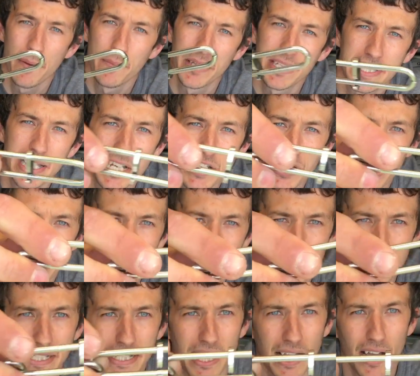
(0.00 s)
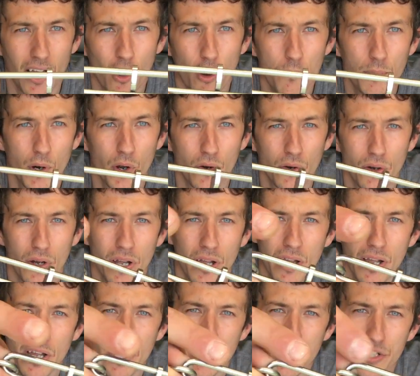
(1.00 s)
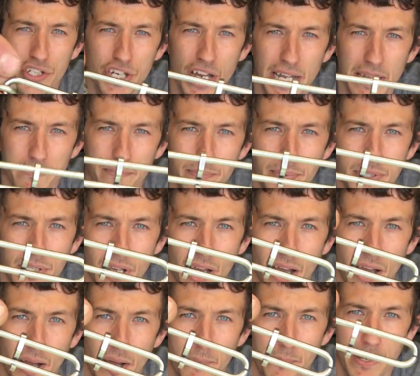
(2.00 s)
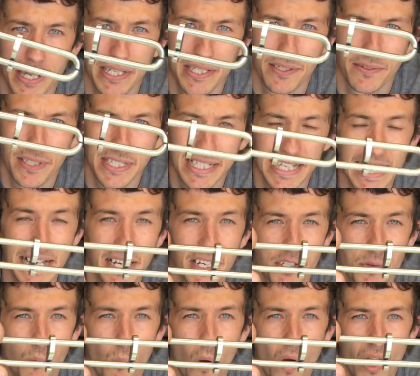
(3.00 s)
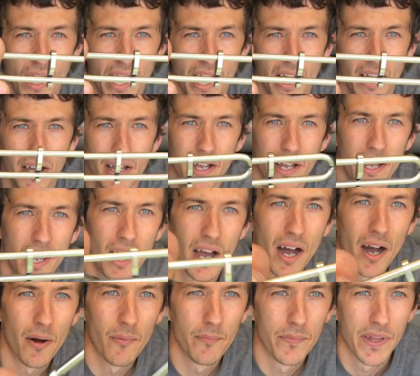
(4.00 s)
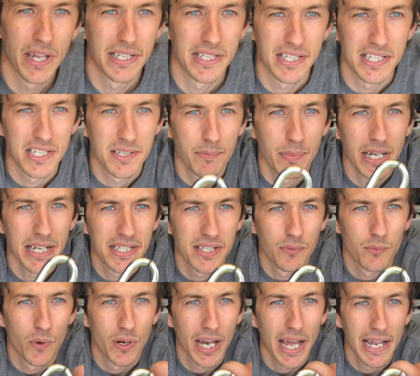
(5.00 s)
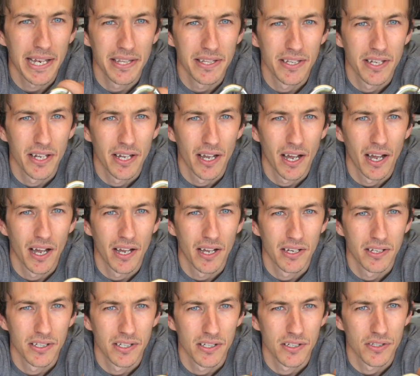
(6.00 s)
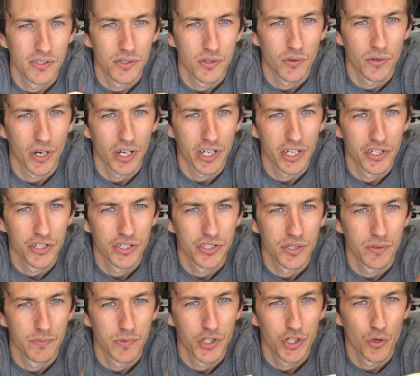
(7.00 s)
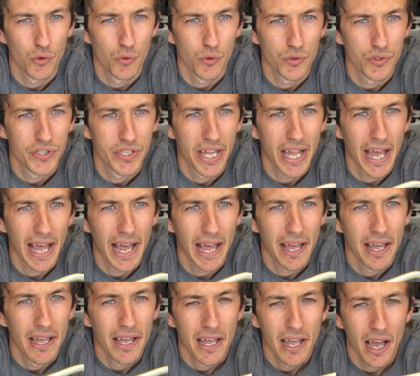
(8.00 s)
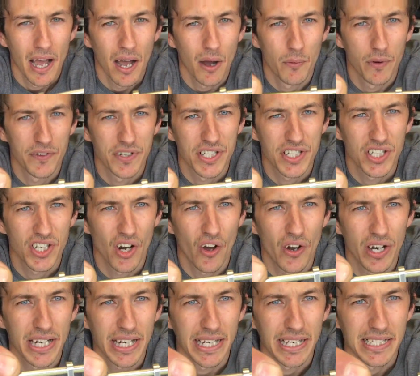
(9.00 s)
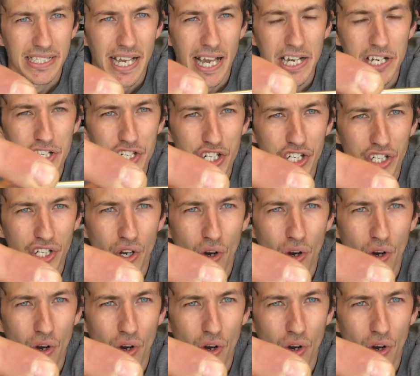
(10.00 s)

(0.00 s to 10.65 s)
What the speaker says: Essentially, it's an oblong shaped piece of stainless wire. There's a split at one end, sort of like some jaws there, with a sliding tension